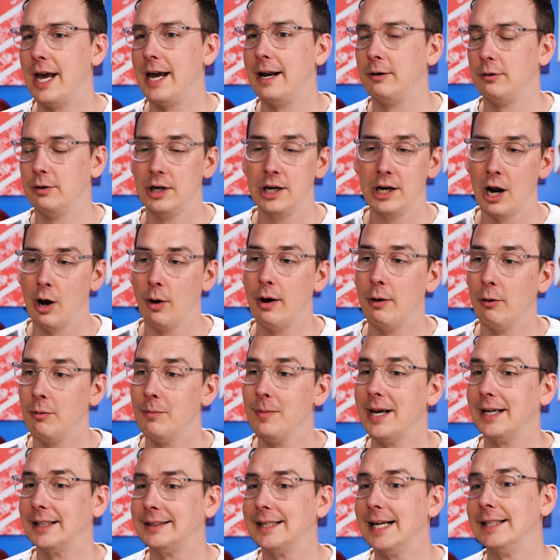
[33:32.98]
then you know it would
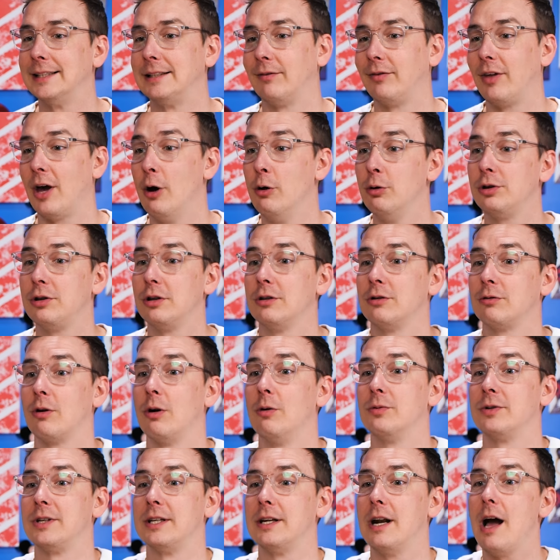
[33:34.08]
make sense if the oceans
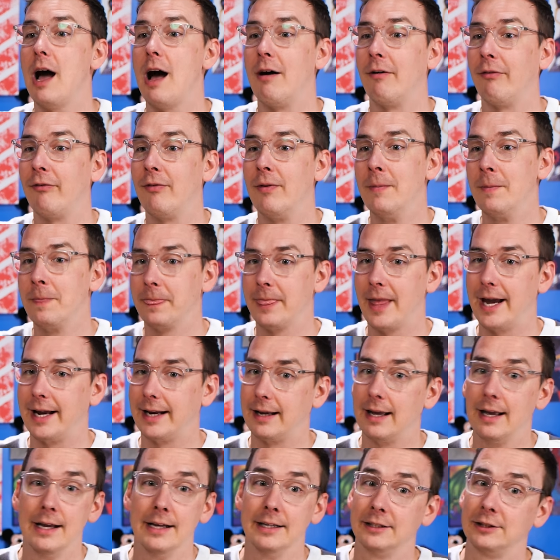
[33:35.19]
rose enough
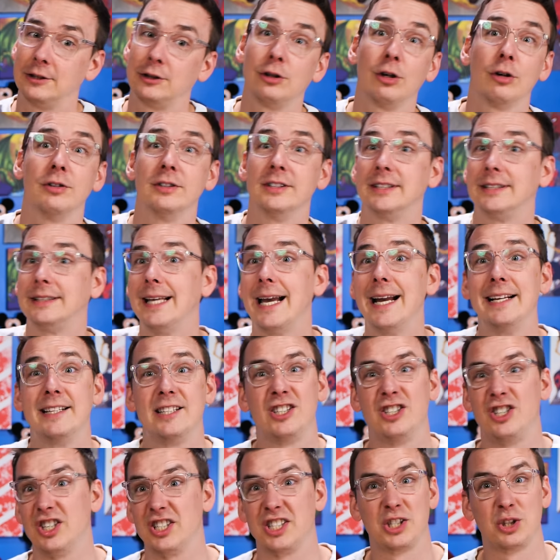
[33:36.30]
like certain states
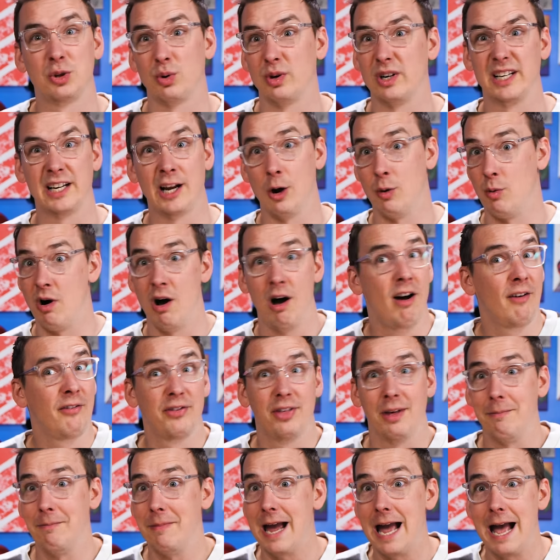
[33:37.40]
just sort of go off
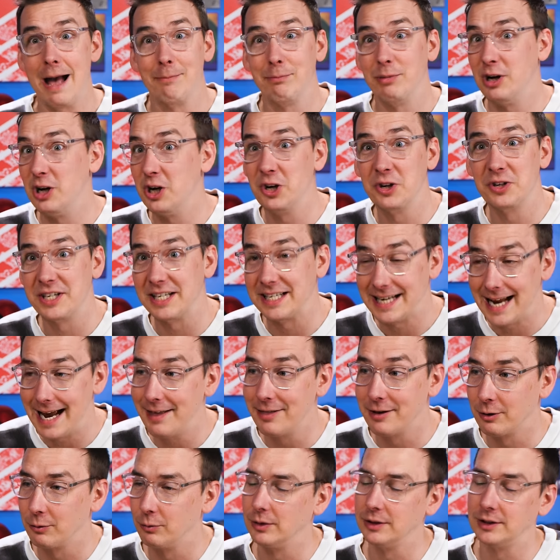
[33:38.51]
the map
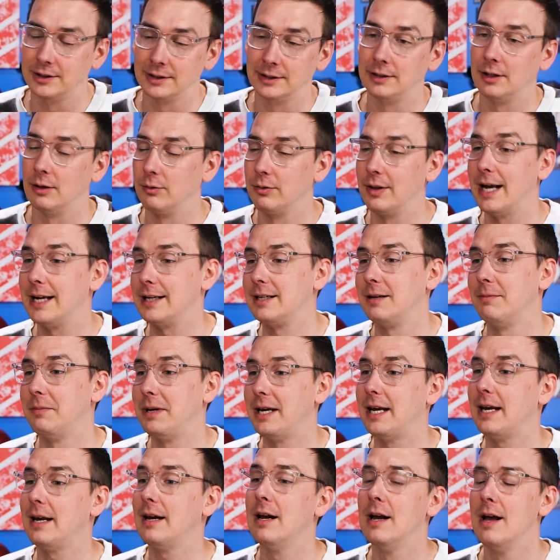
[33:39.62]
altogether which so that to
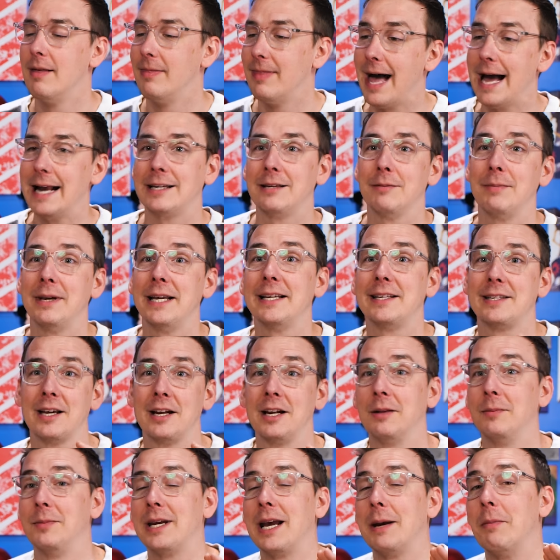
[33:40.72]
me that to me
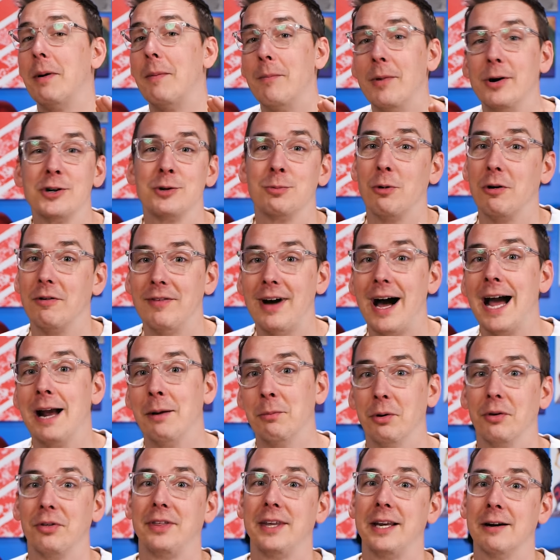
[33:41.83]
suddenly became a much more
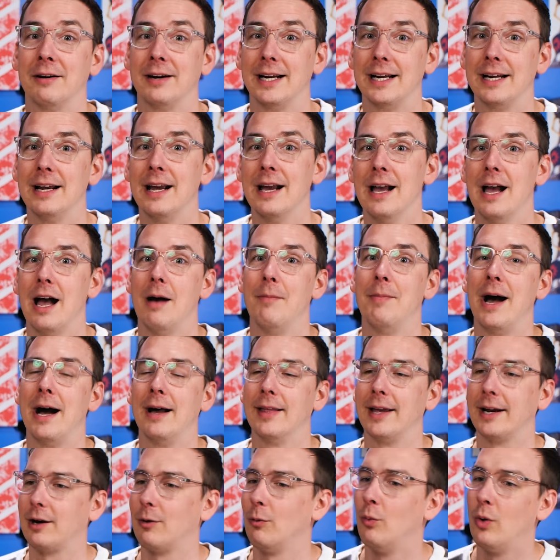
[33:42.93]
viable theory about
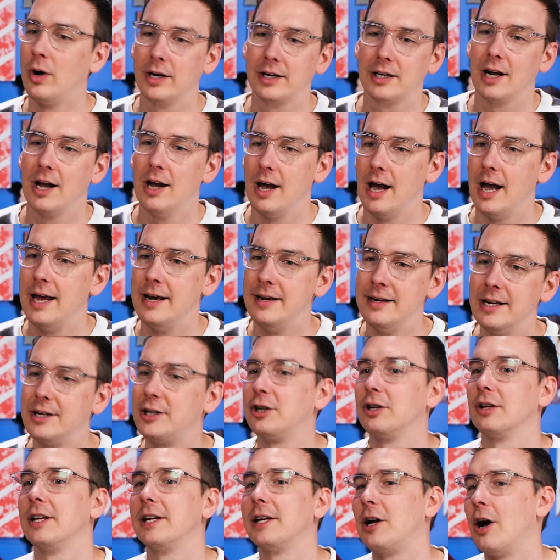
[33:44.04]
like what
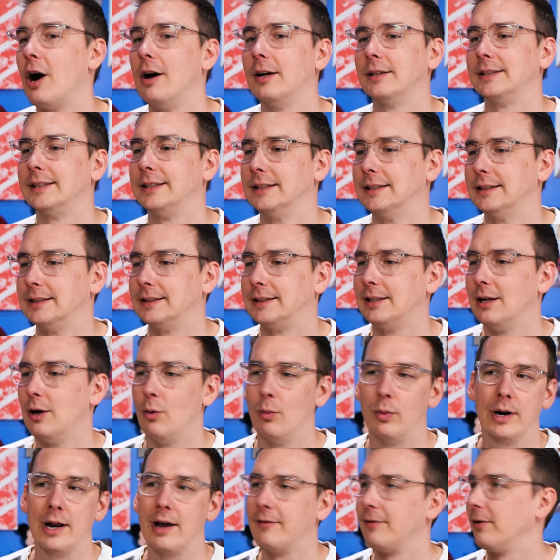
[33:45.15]
initially causes
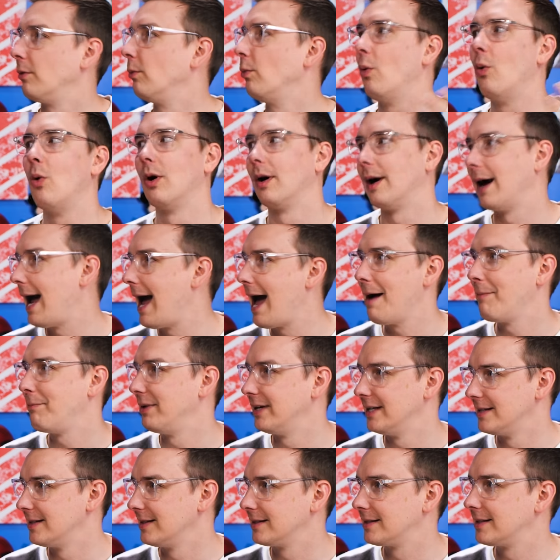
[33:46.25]
whatever war
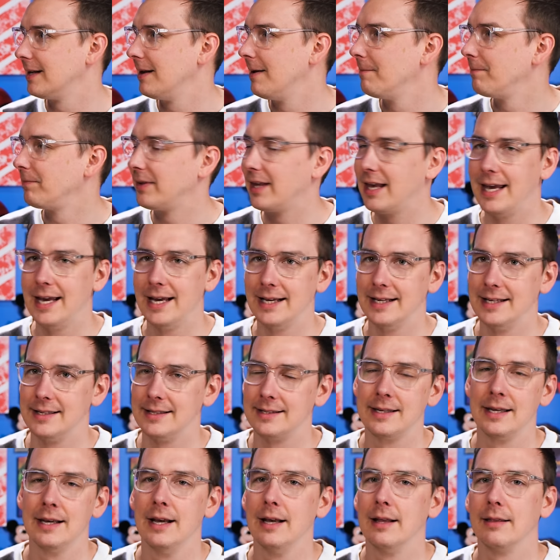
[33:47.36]
happens sure
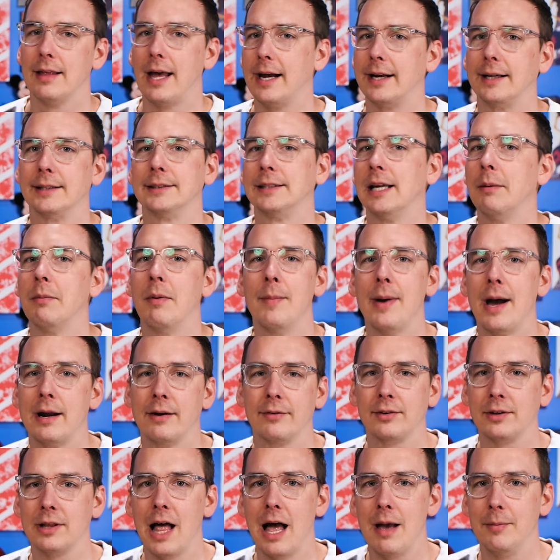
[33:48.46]
is like some amount
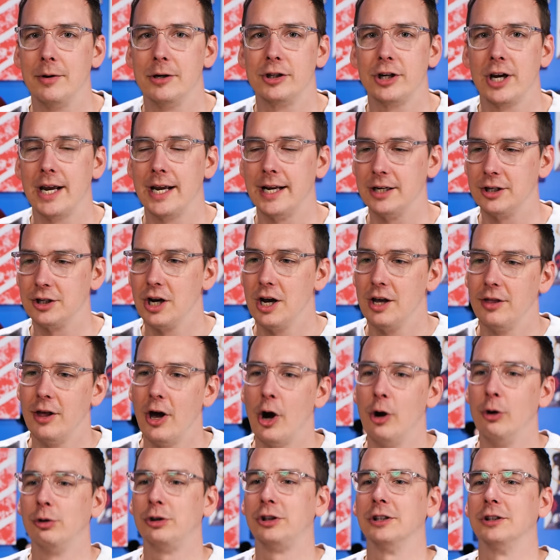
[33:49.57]
of climate change the
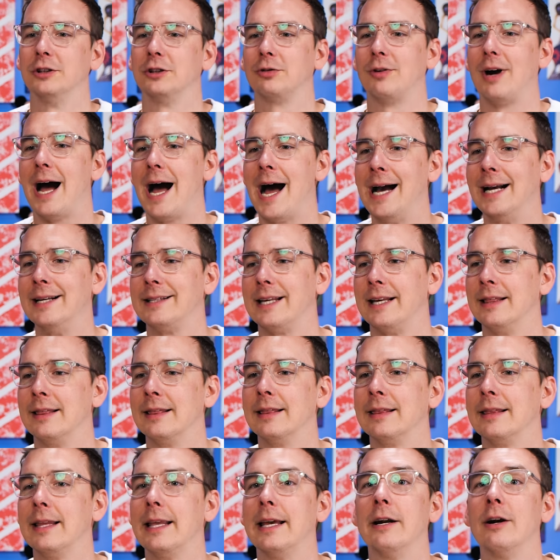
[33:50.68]
oceans rise and
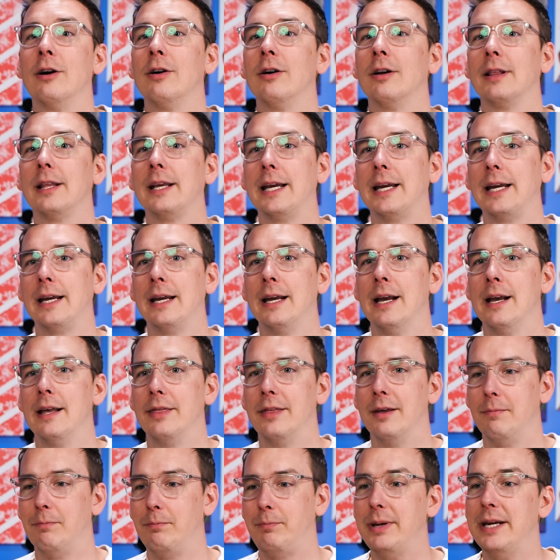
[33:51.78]
literally
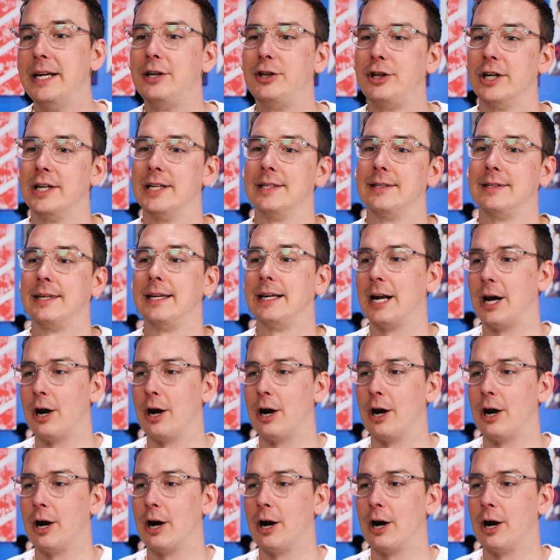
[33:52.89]
the beaches you